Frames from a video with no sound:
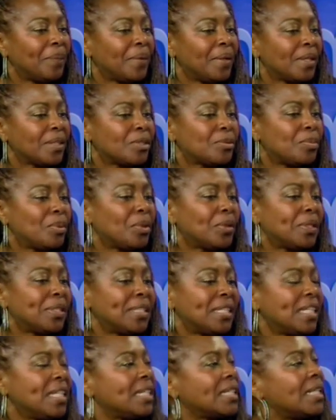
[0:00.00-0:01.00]
exploring
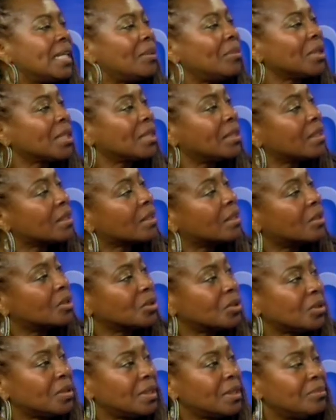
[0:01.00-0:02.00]
the economic and the
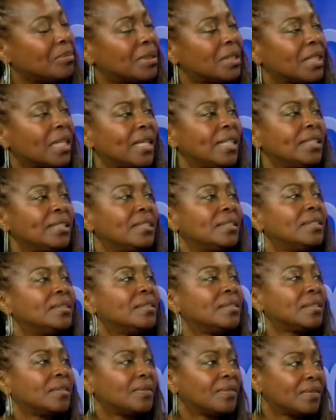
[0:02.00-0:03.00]
cultural
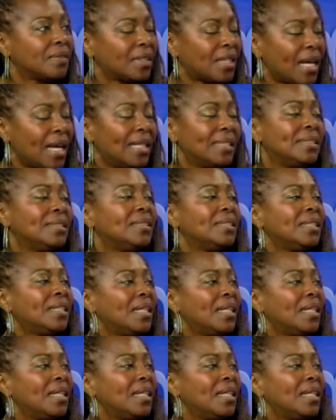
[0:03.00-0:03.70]
implications of cotton